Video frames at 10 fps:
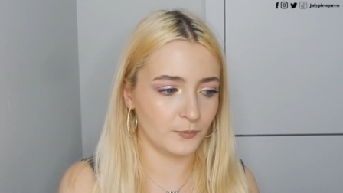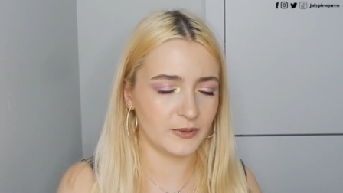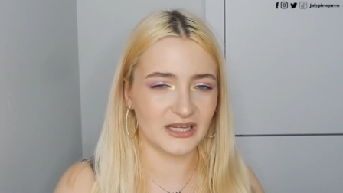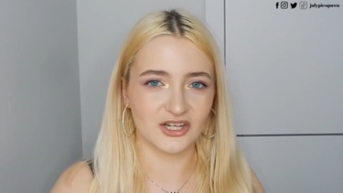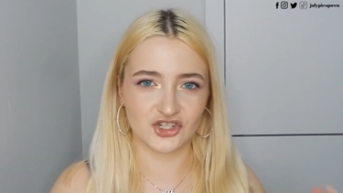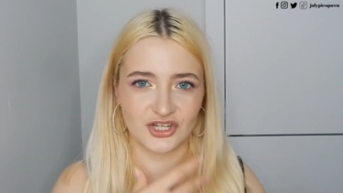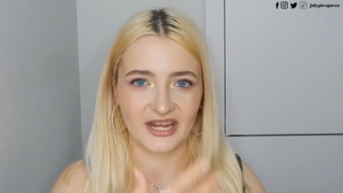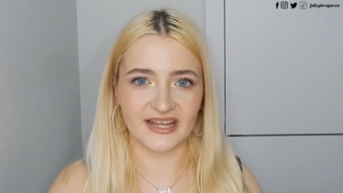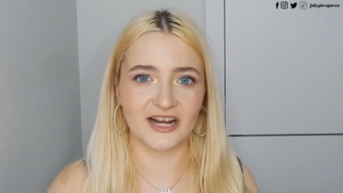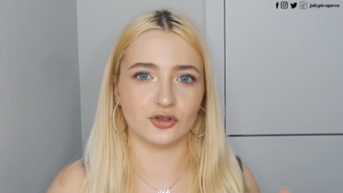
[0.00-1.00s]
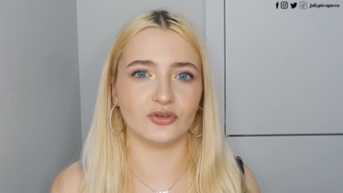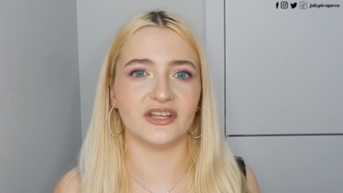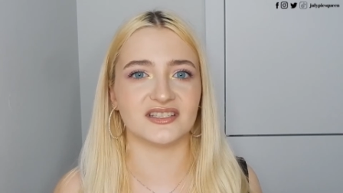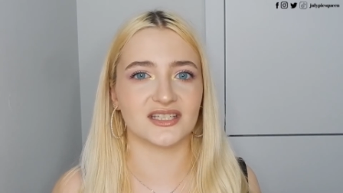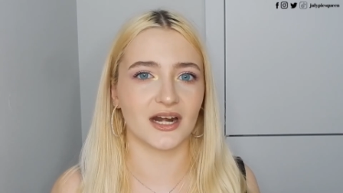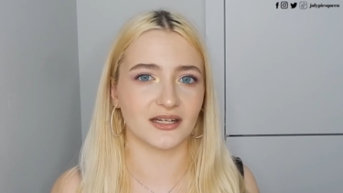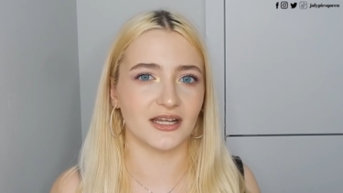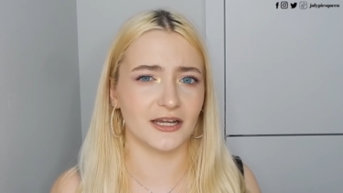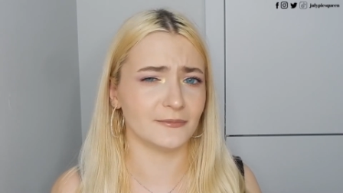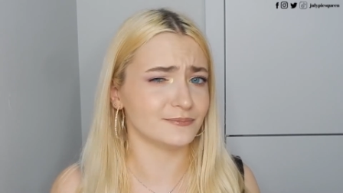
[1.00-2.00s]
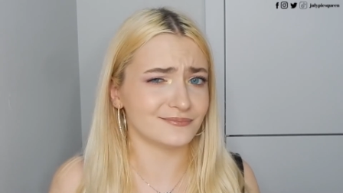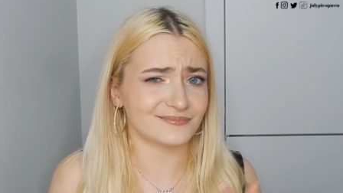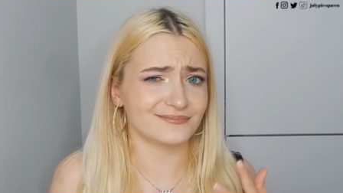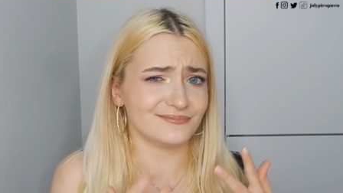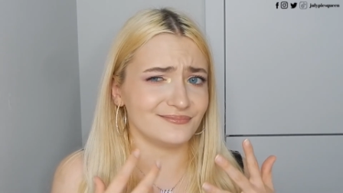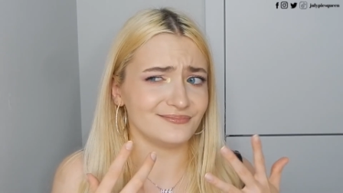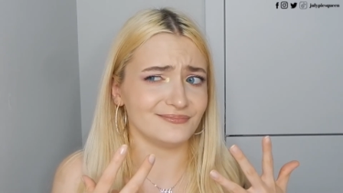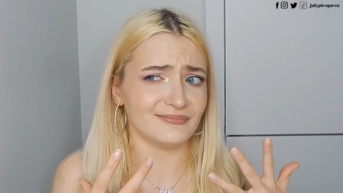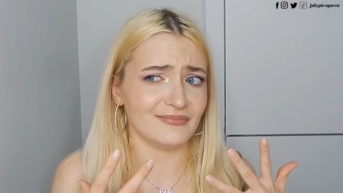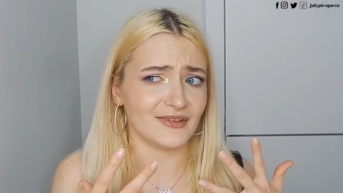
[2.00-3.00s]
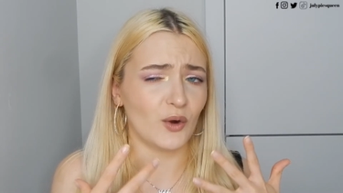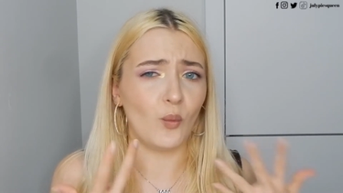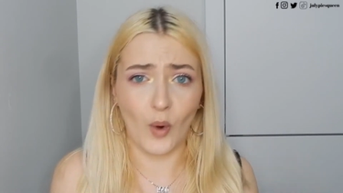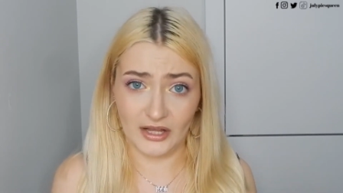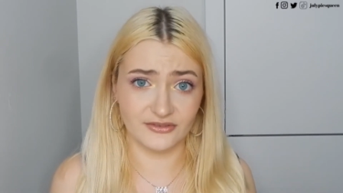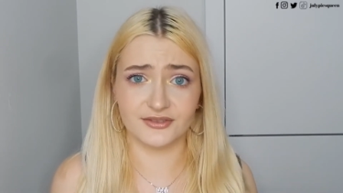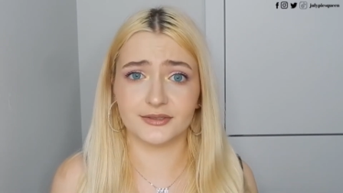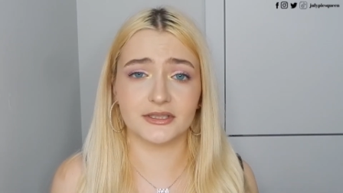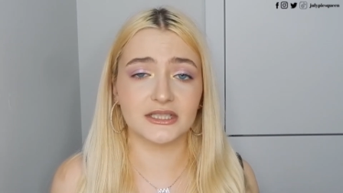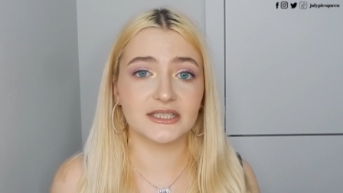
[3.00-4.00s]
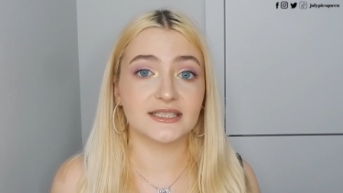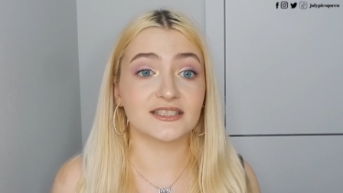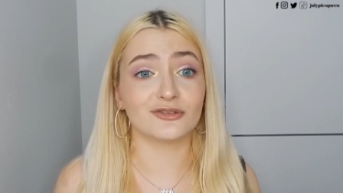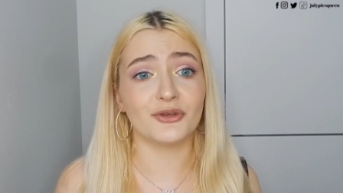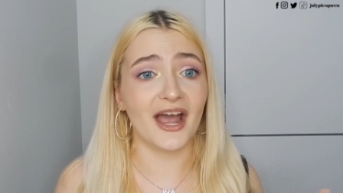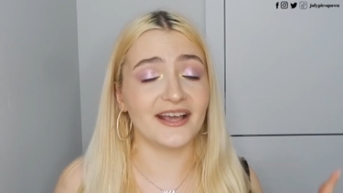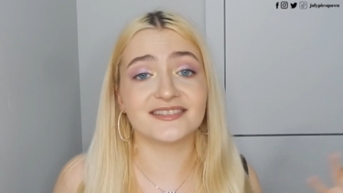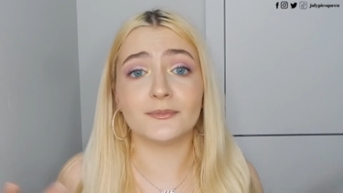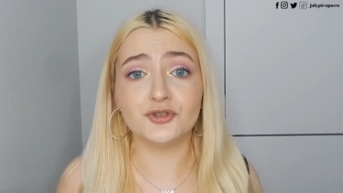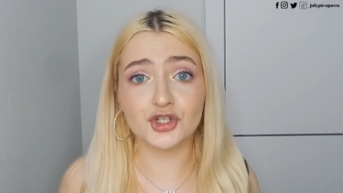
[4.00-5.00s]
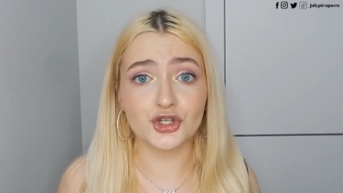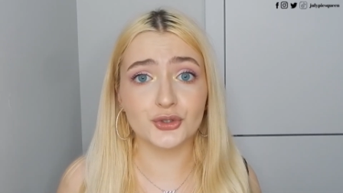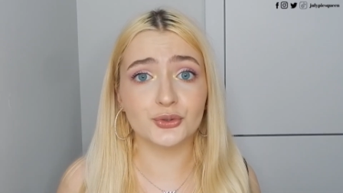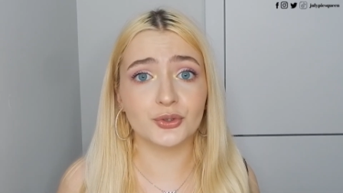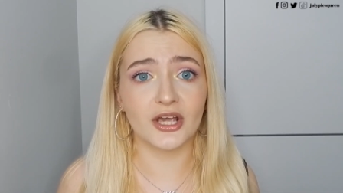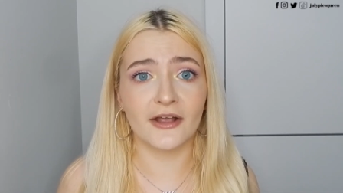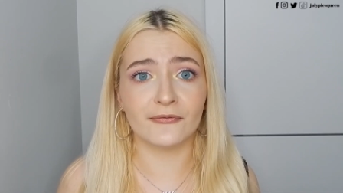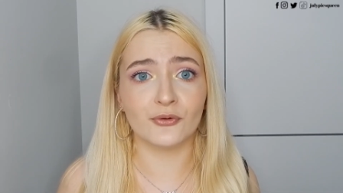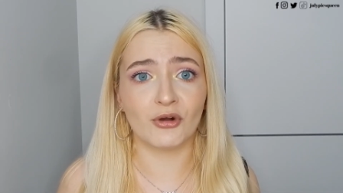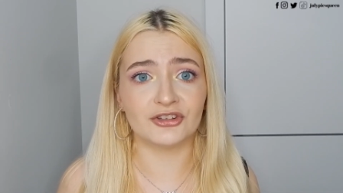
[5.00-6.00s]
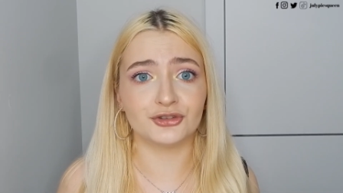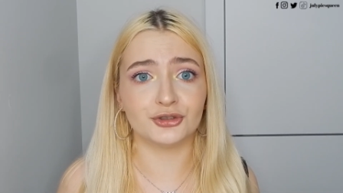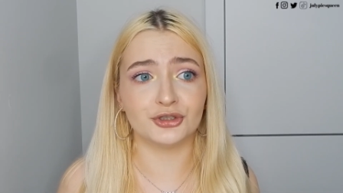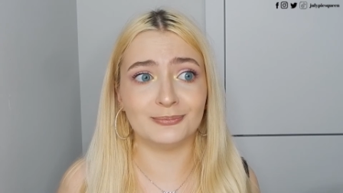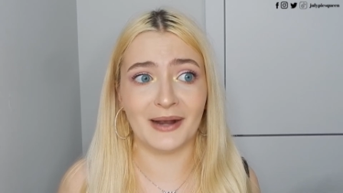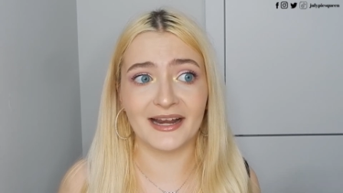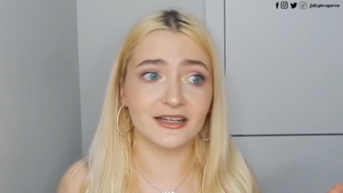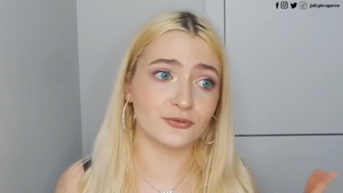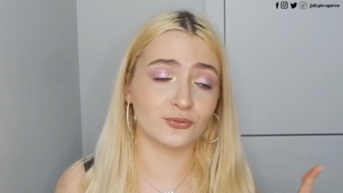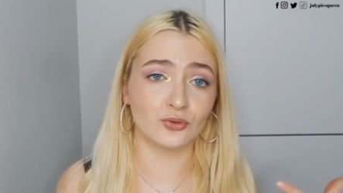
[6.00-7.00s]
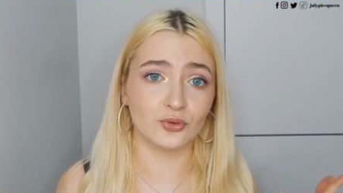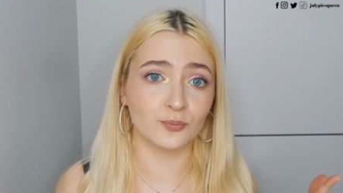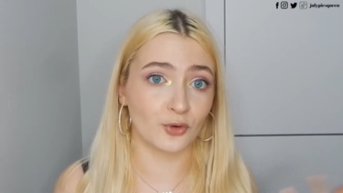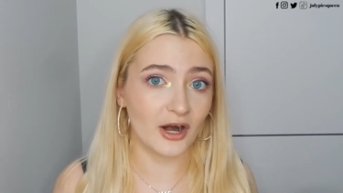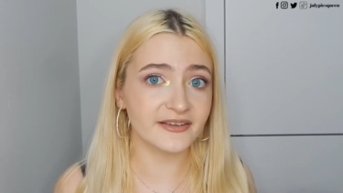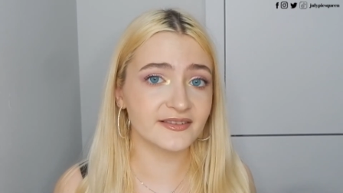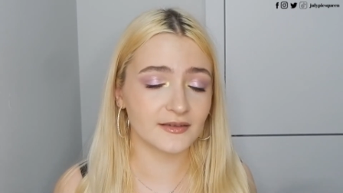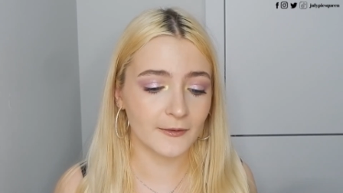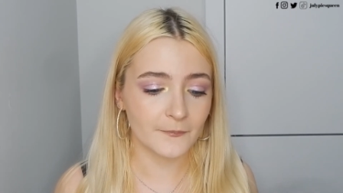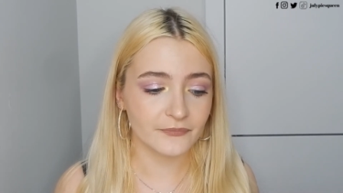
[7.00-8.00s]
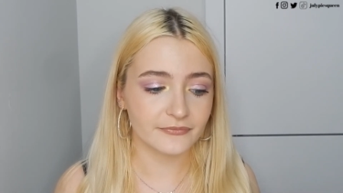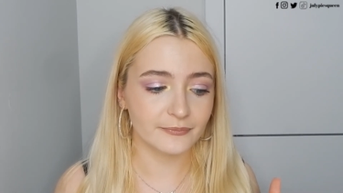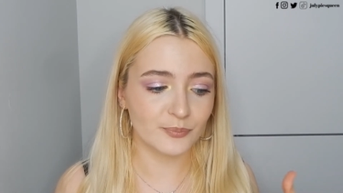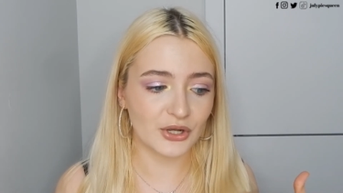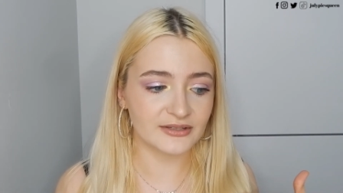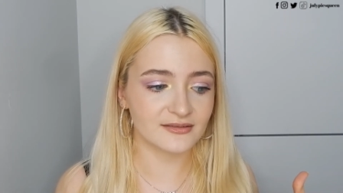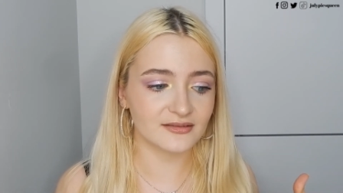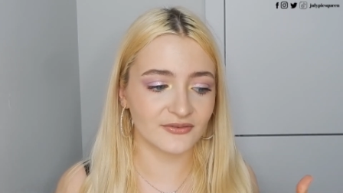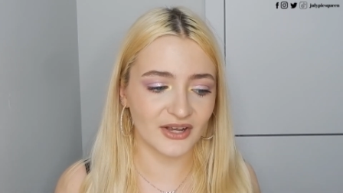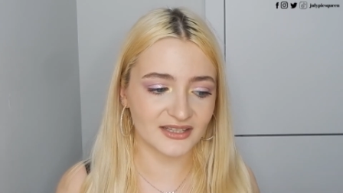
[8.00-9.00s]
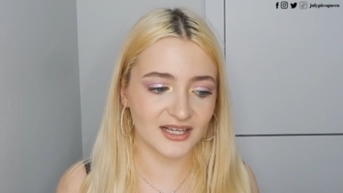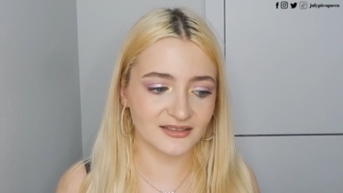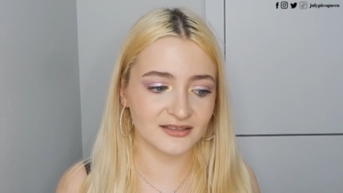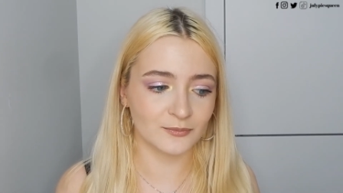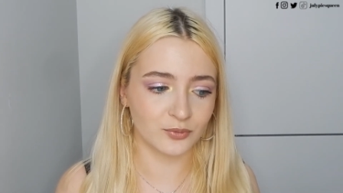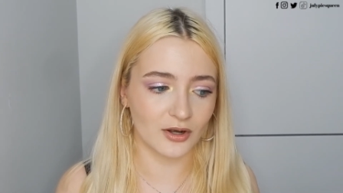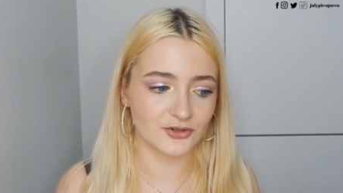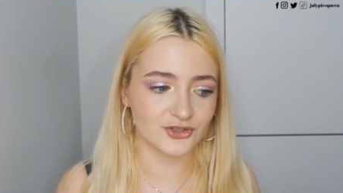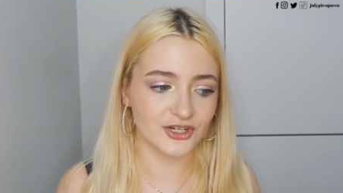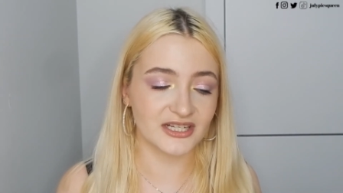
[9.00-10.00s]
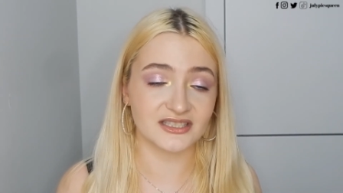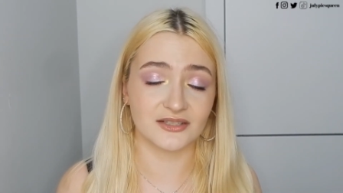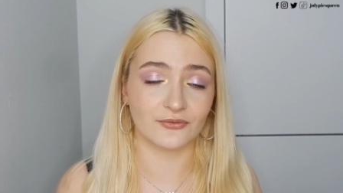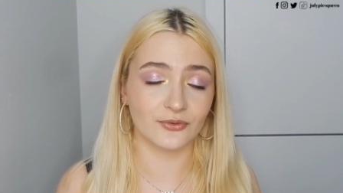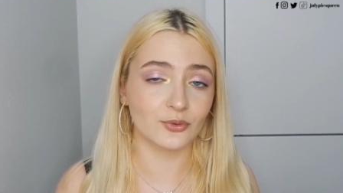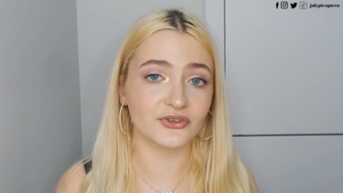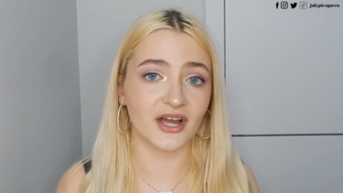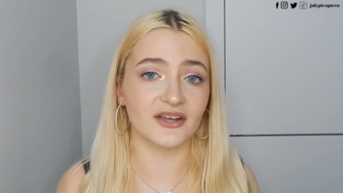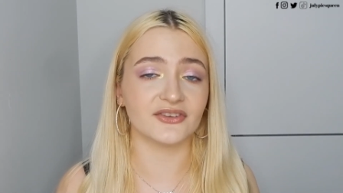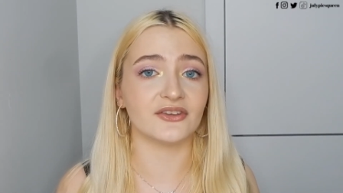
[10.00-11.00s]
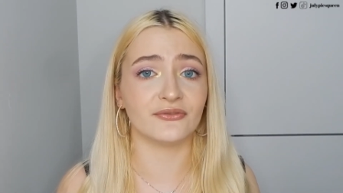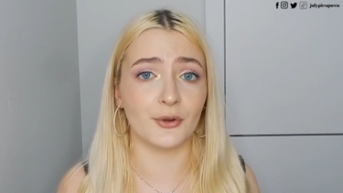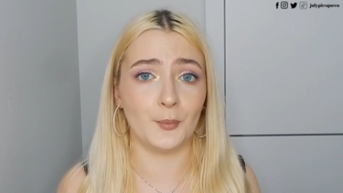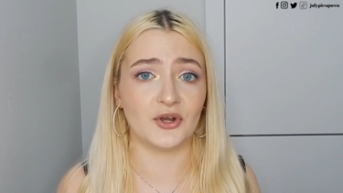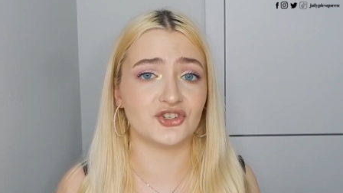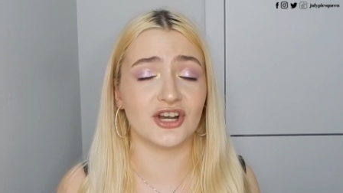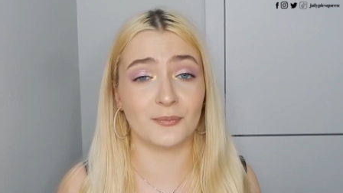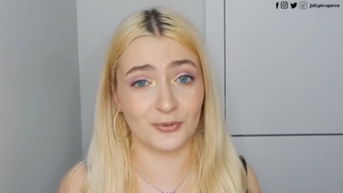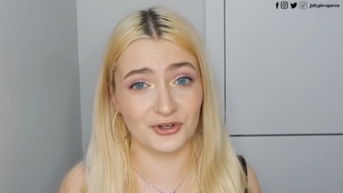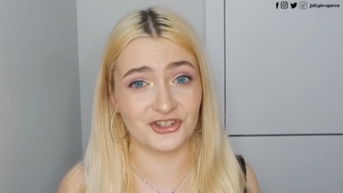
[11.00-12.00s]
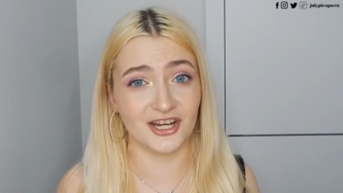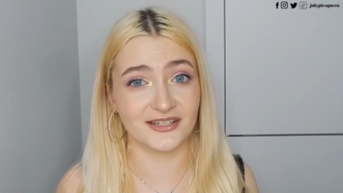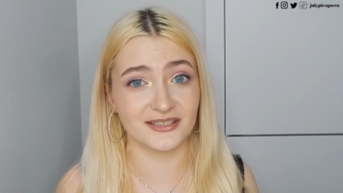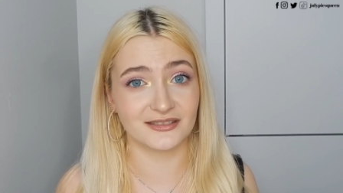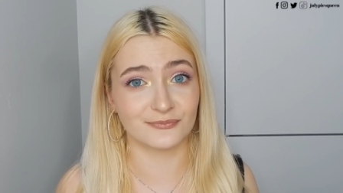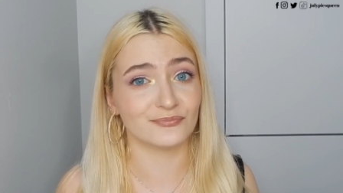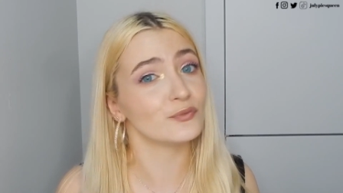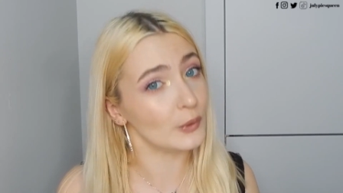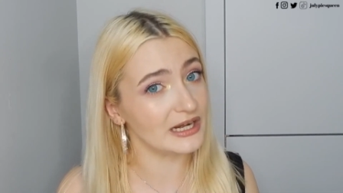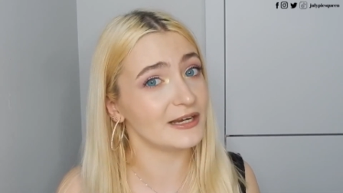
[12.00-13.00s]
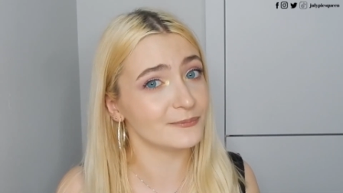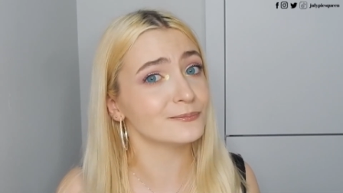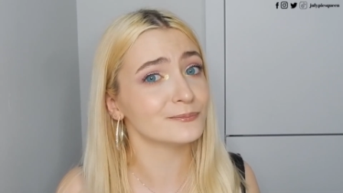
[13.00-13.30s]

blush that I don't necessarily want. So yeah, it's up to you if you want to buy it full priced, but the fact that the brush it's in full size is very much appreciated, really.